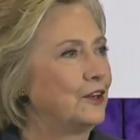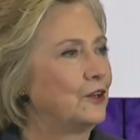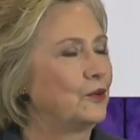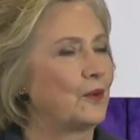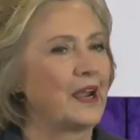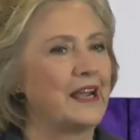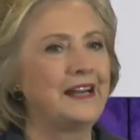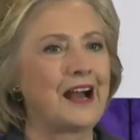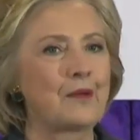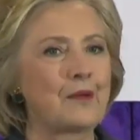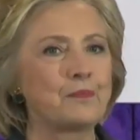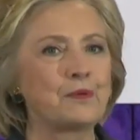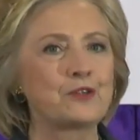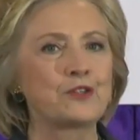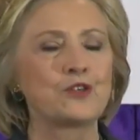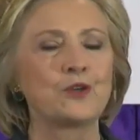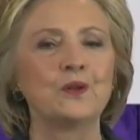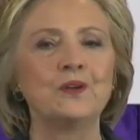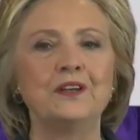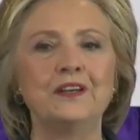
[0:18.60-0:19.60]
great
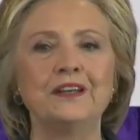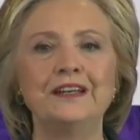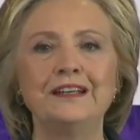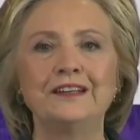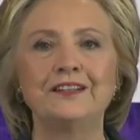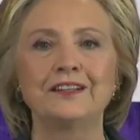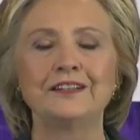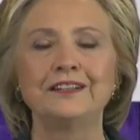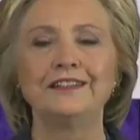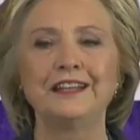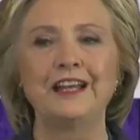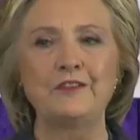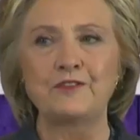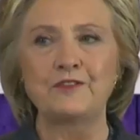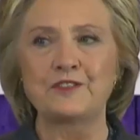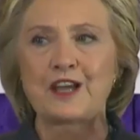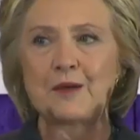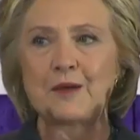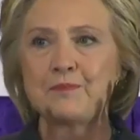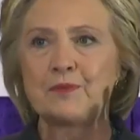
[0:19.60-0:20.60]
opportunity to
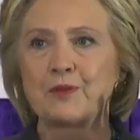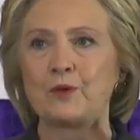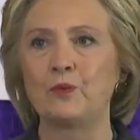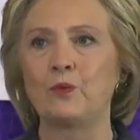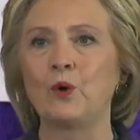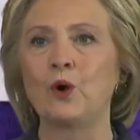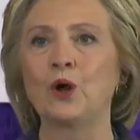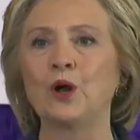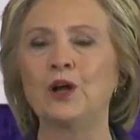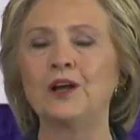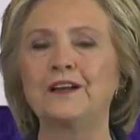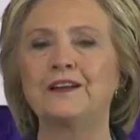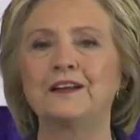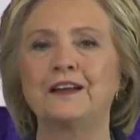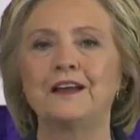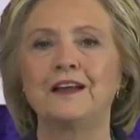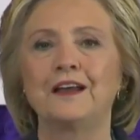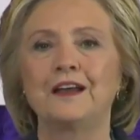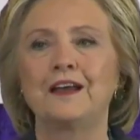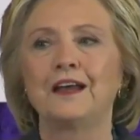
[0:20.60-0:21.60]
lift up the
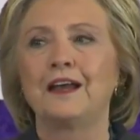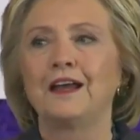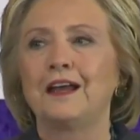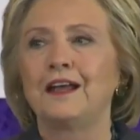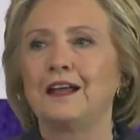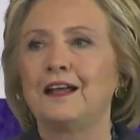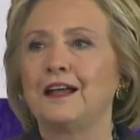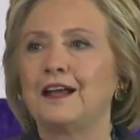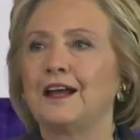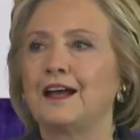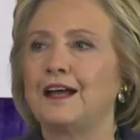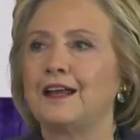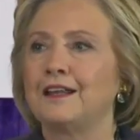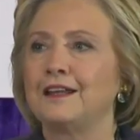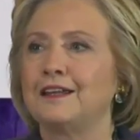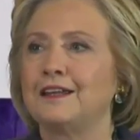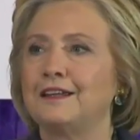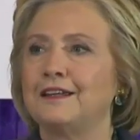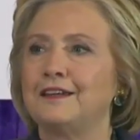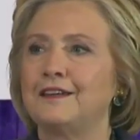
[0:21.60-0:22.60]
work
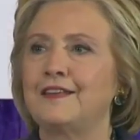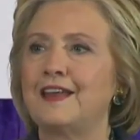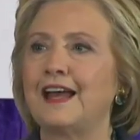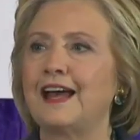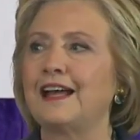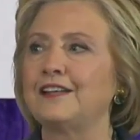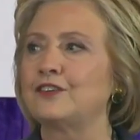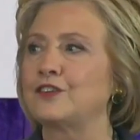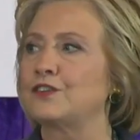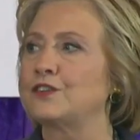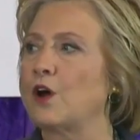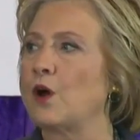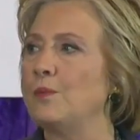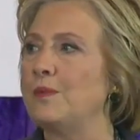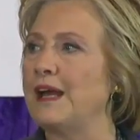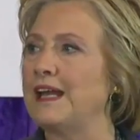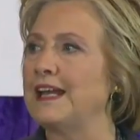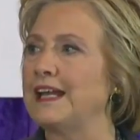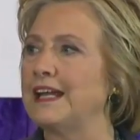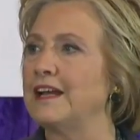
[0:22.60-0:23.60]
that so
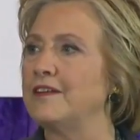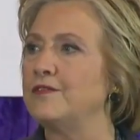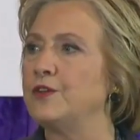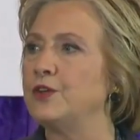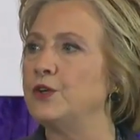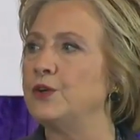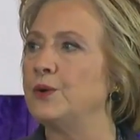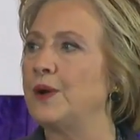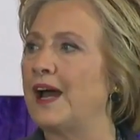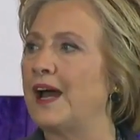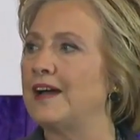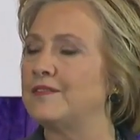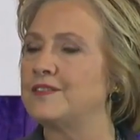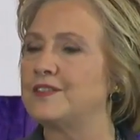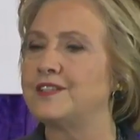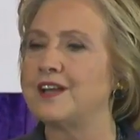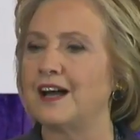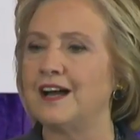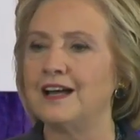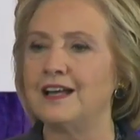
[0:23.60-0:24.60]
many of you
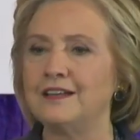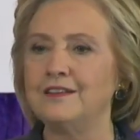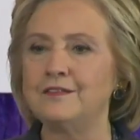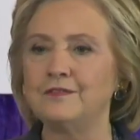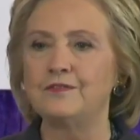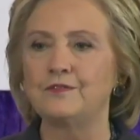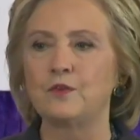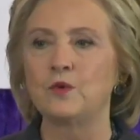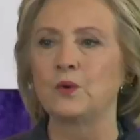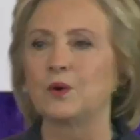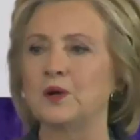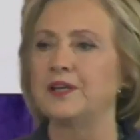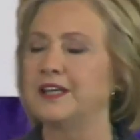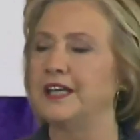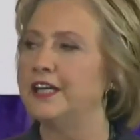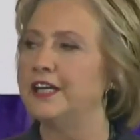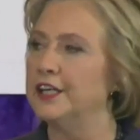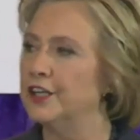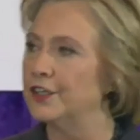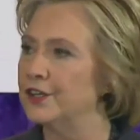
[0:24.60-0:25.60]
have done for
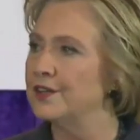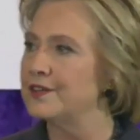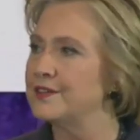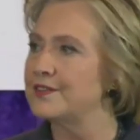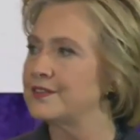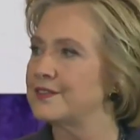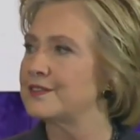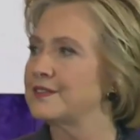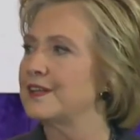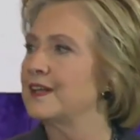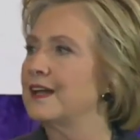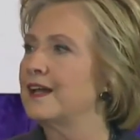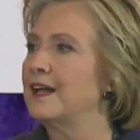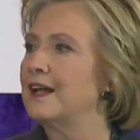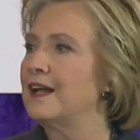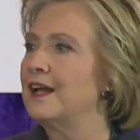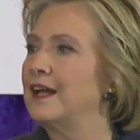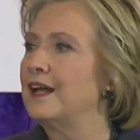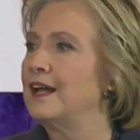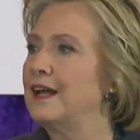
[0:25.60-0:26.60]
years,
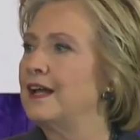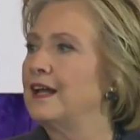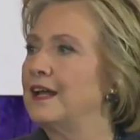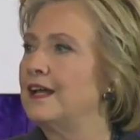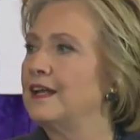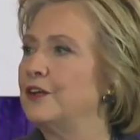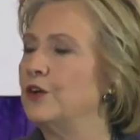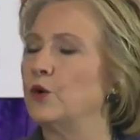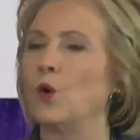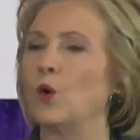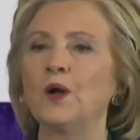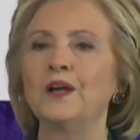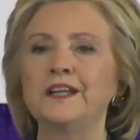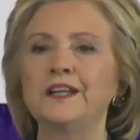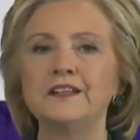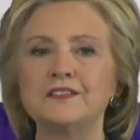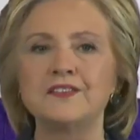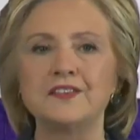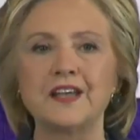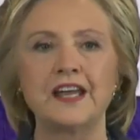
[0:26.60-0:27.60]
your
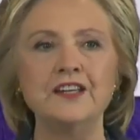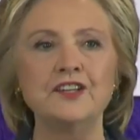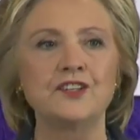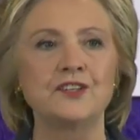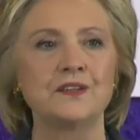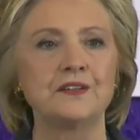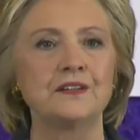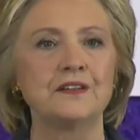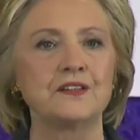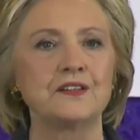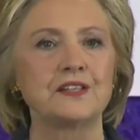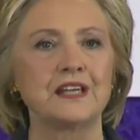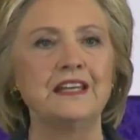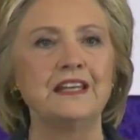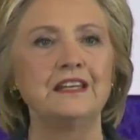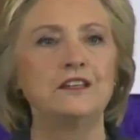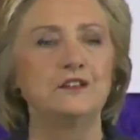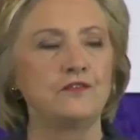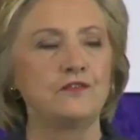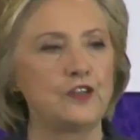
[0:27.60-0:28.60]
organizations
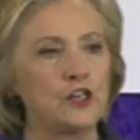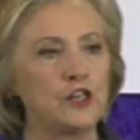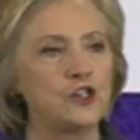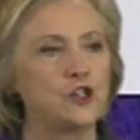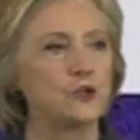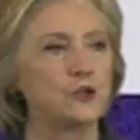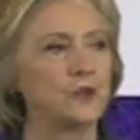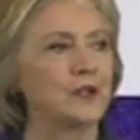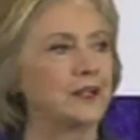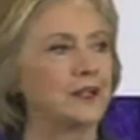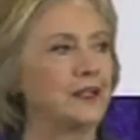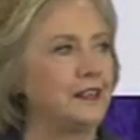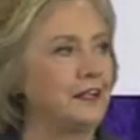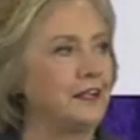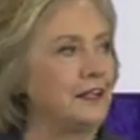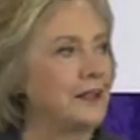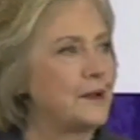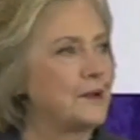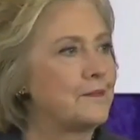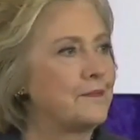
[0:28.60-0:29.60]

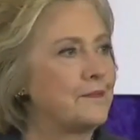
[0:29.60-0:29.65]
individually,